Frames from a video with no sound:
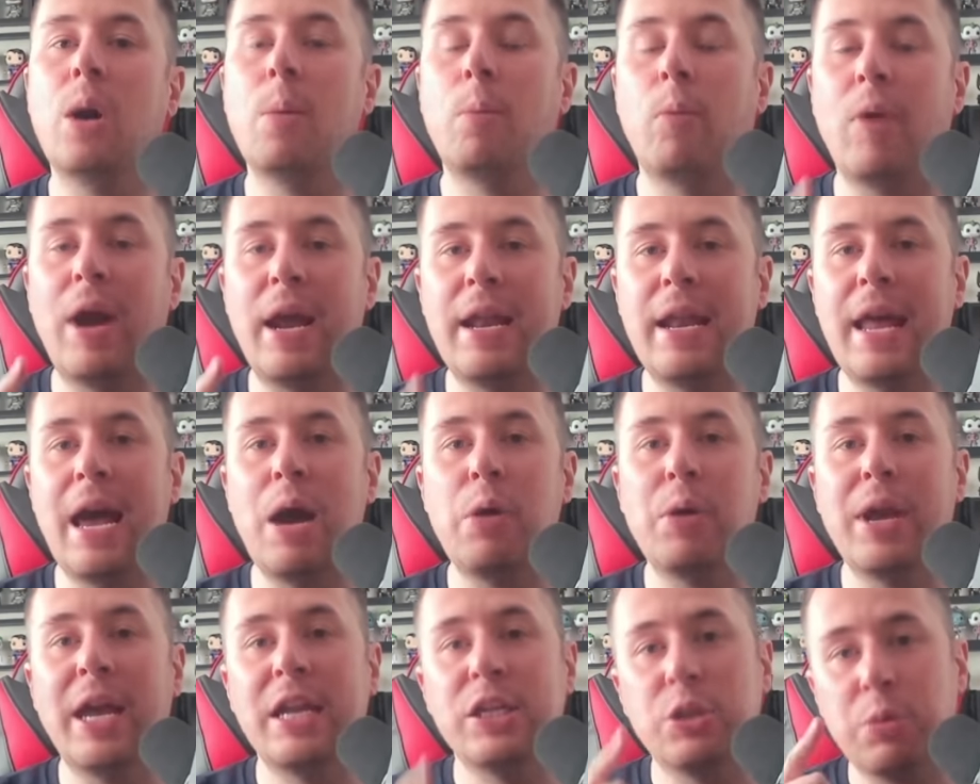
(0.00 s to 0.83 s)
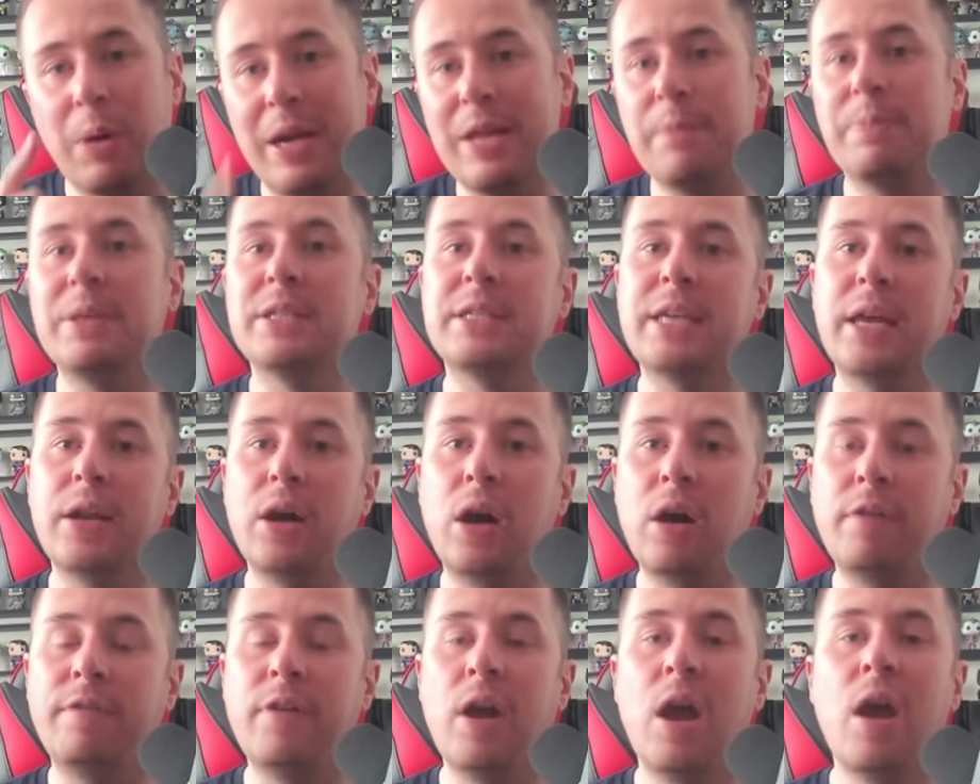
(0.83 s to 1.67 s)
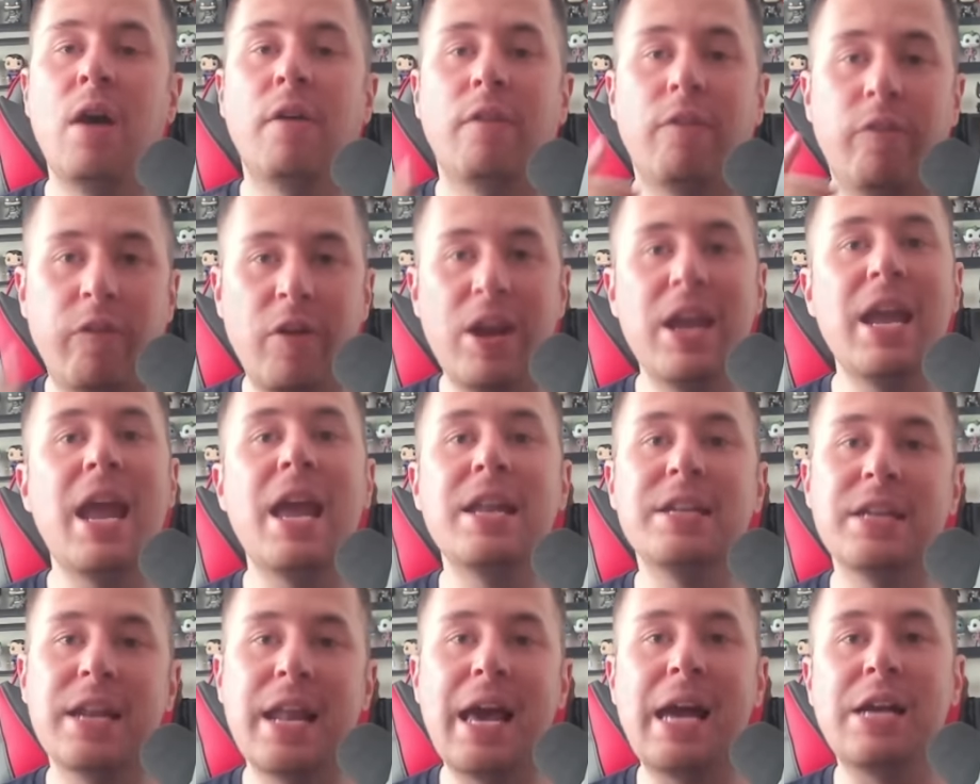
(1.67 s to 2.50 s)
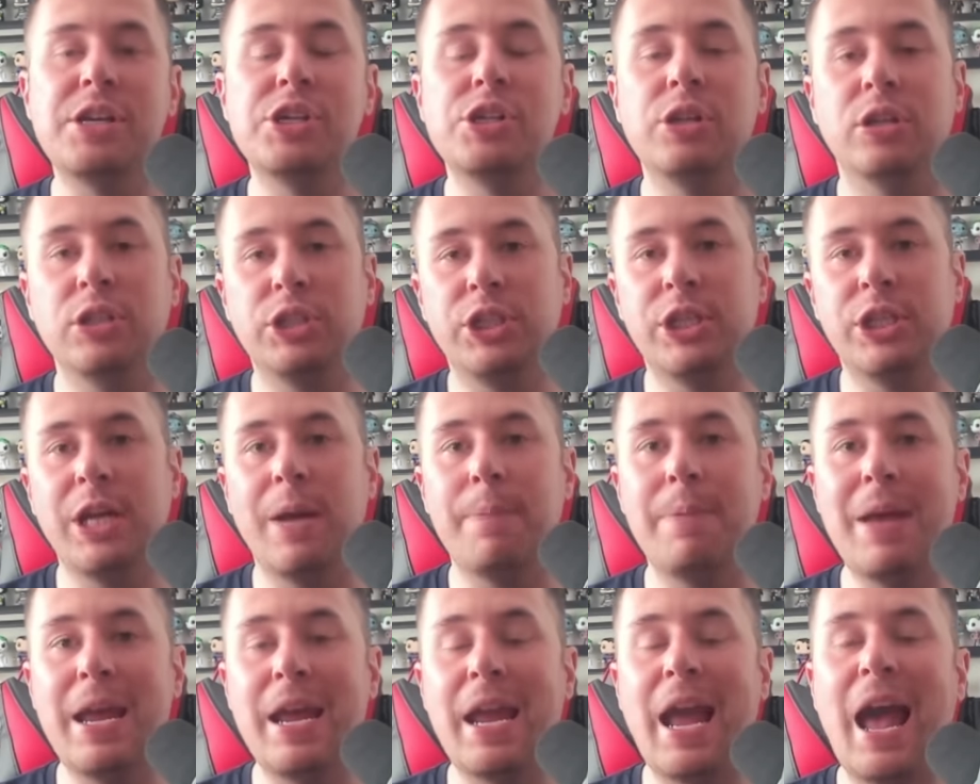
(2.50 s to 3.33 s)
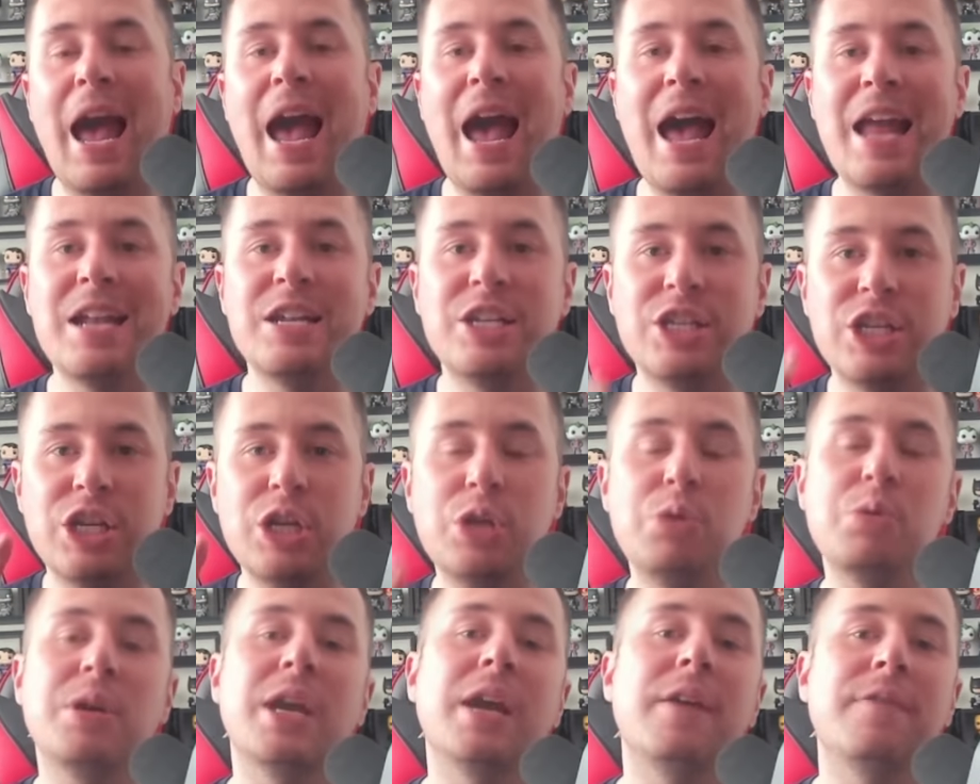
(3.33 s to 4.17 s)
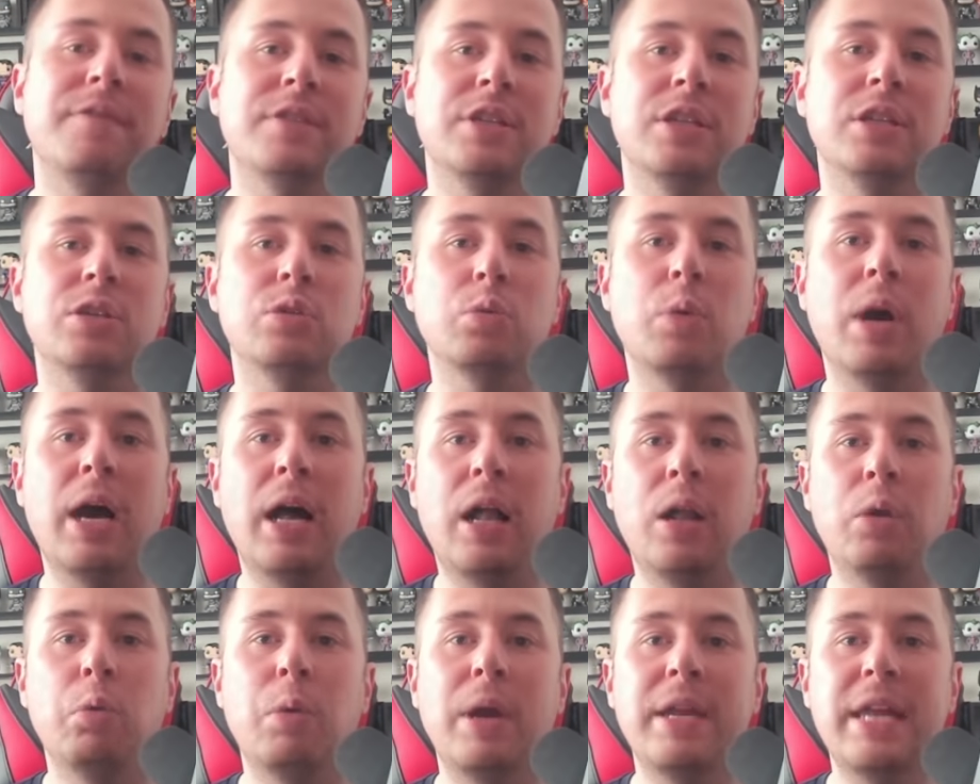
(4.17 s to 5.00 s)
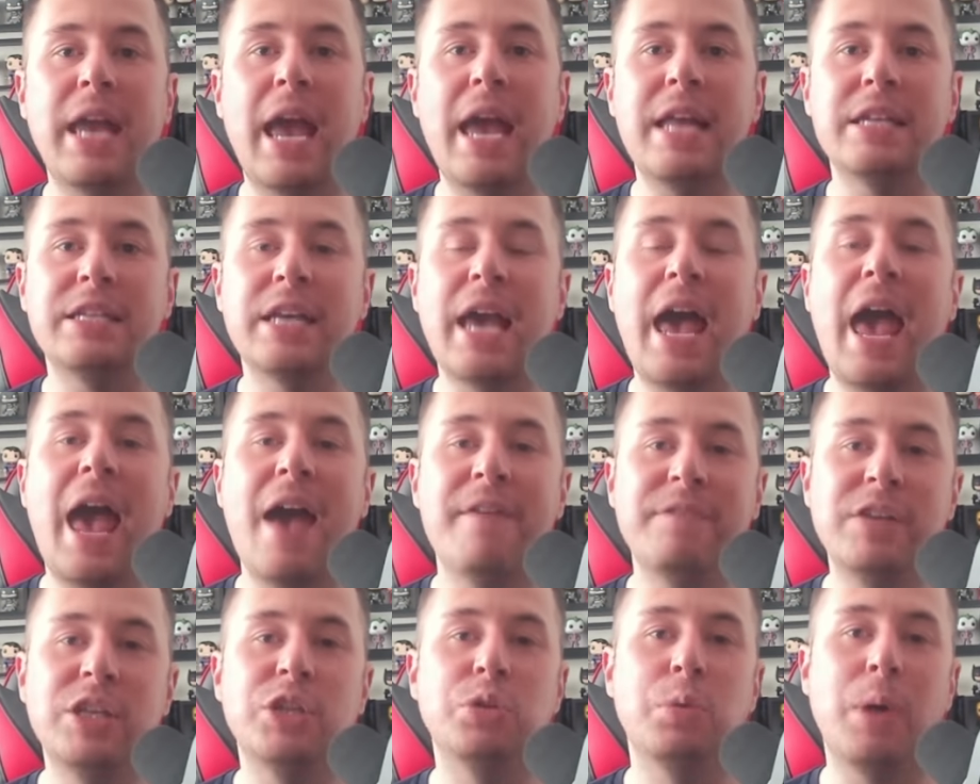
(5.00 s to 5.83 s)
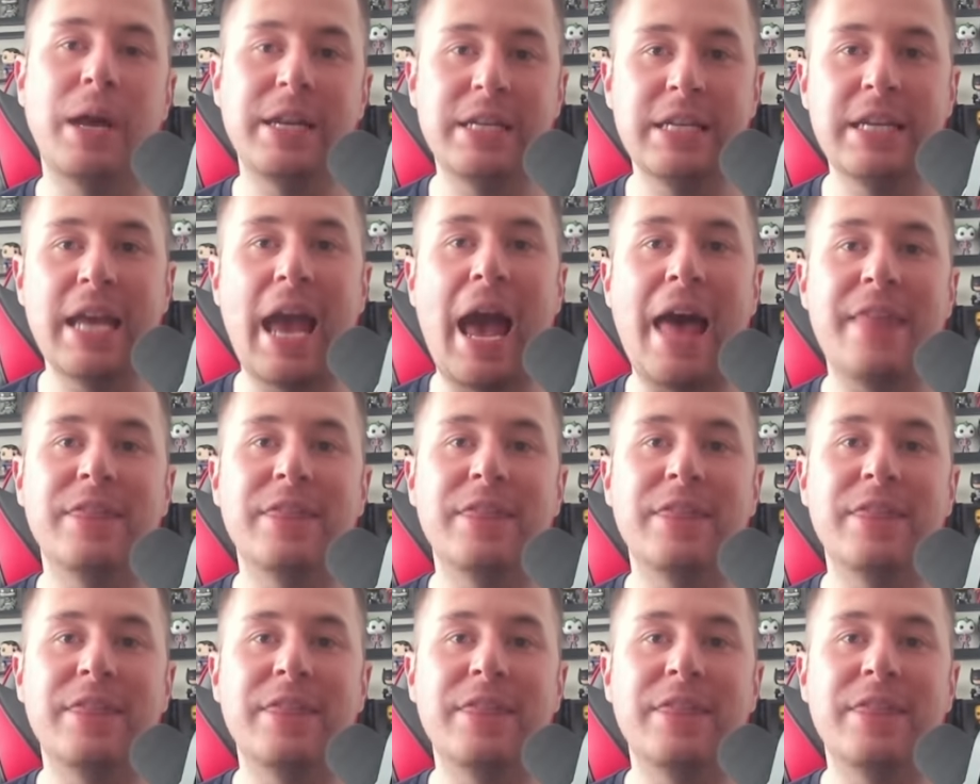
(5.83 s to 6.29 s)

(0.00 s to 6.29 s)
right now and get 20% off, free international shipping and 2 gifts as well when you enter Heavy20 at the